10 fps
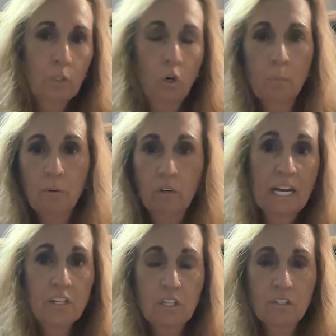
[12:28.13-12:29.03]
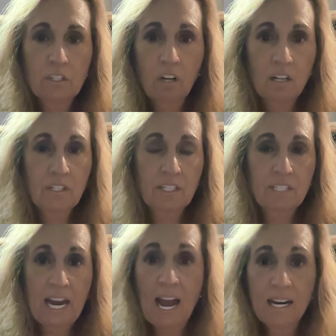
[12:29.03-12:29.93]
corporations, they're all
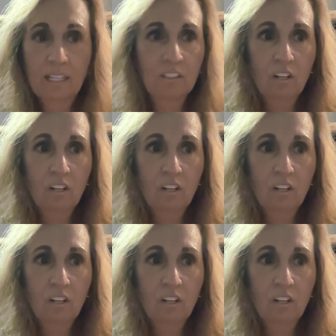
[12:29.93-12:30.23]
satanic.